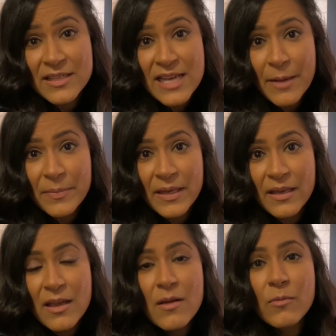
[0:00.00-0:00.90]
happy.
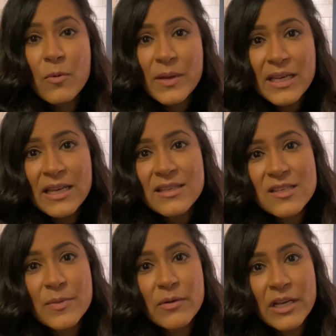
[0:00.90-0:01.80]
What we need is to
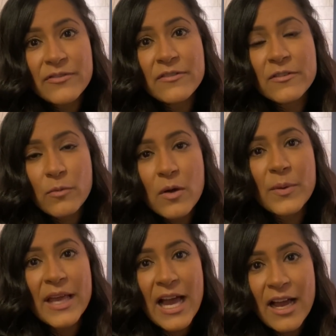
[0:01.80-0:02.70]
be grateful for what
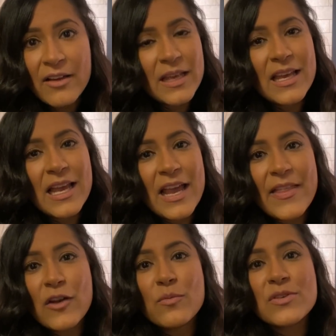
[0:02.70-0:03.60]
we have. And
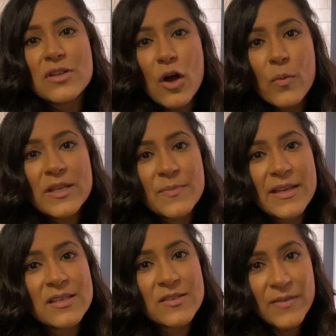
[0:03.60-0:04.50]
that almost always
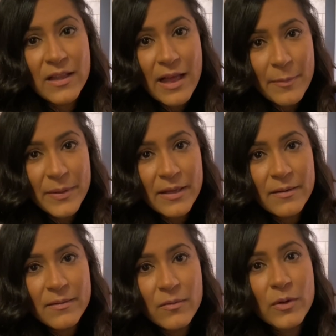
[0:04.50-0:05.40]
makes us feel happy
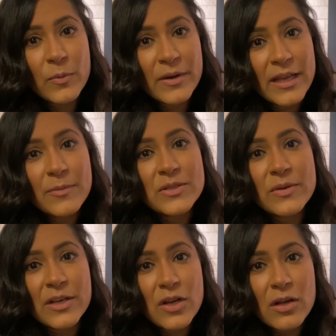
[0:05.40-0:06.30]
when we're able to
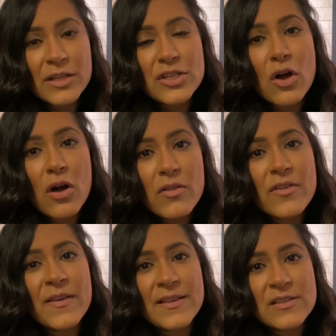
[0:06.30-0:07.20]
acknowledge all the
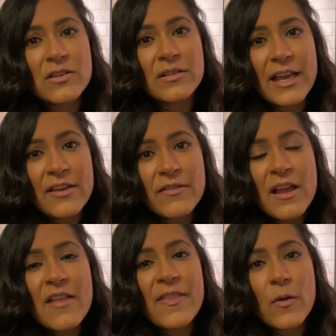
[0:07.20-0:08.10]
things in our life
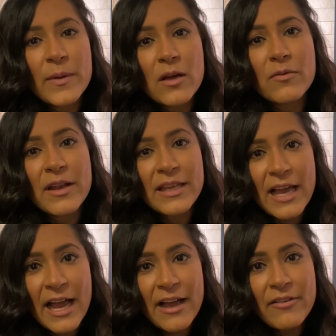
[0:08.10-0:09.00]
that we already
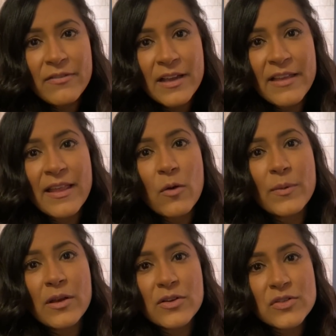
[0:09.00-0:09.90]
have and that
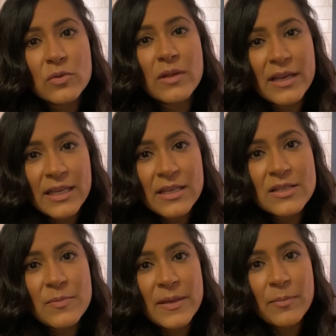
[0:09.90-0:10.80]
we are so lucky
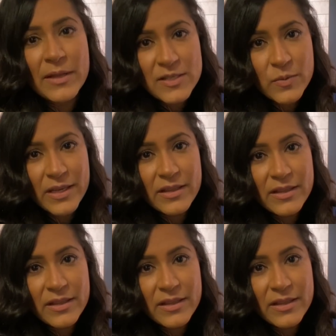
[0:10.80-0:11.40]
to be blessed with.